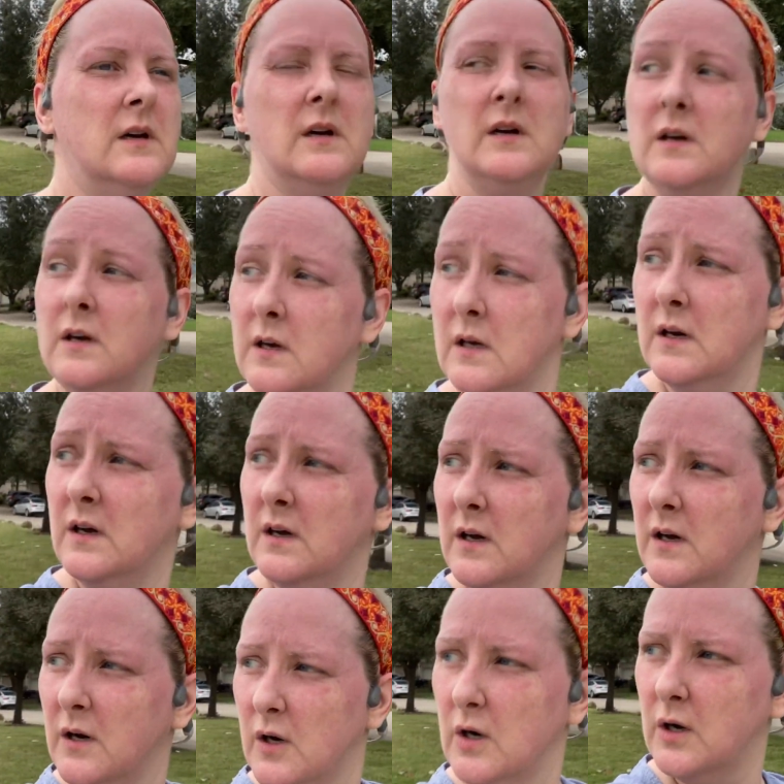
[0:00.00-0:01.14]

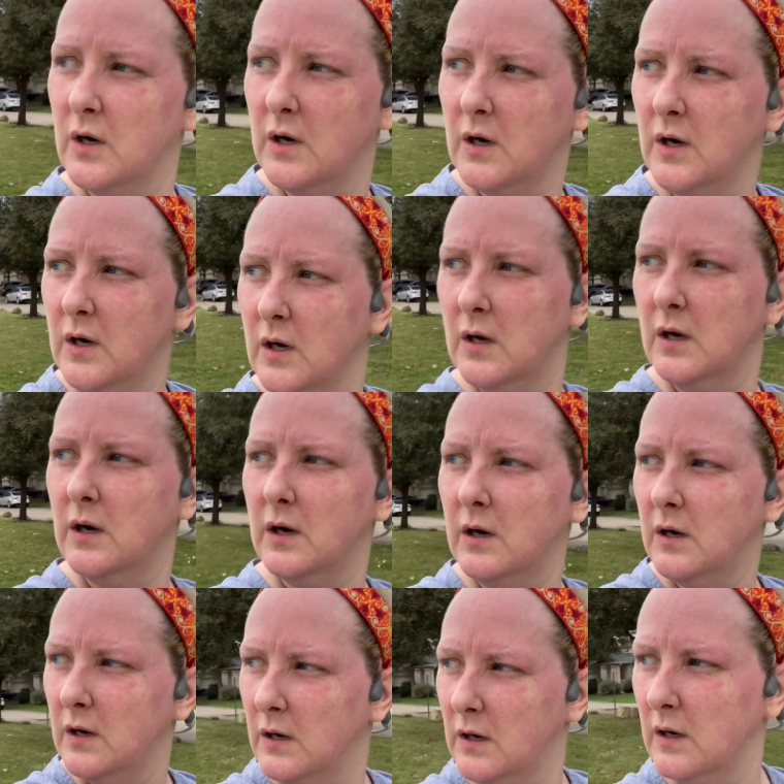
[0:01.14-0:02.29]

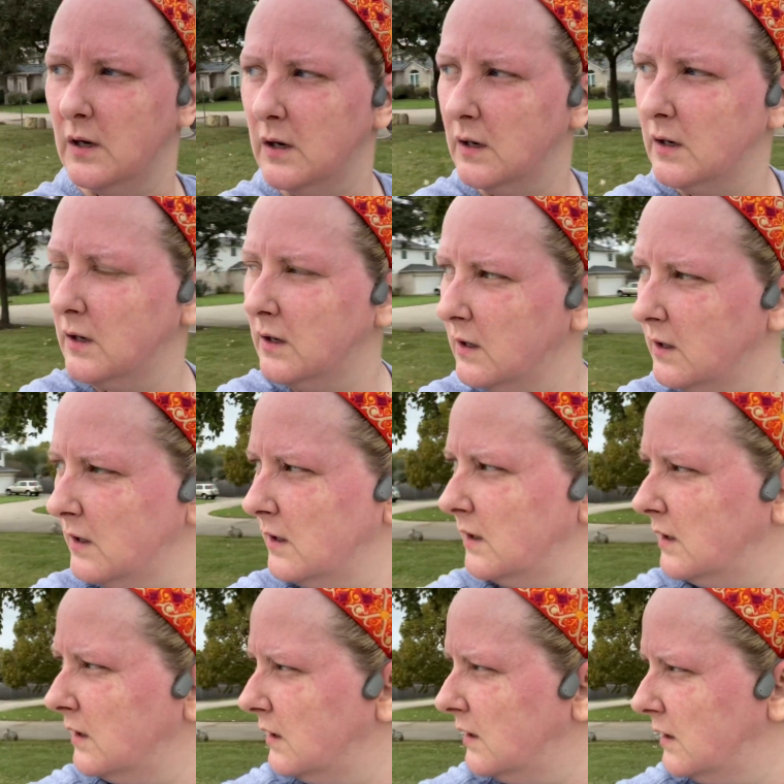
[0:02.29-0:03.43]

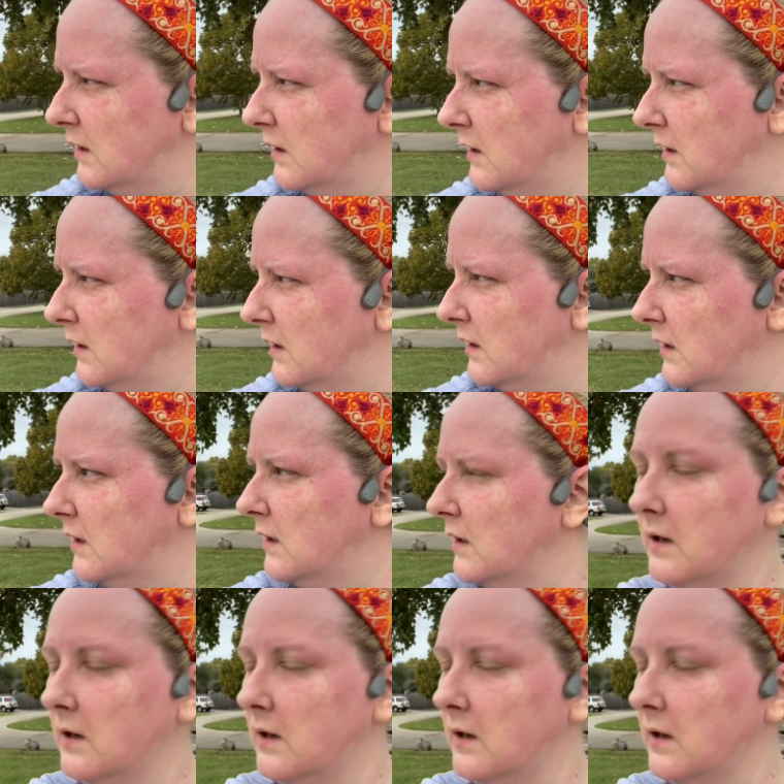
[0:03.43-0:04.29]
(silence)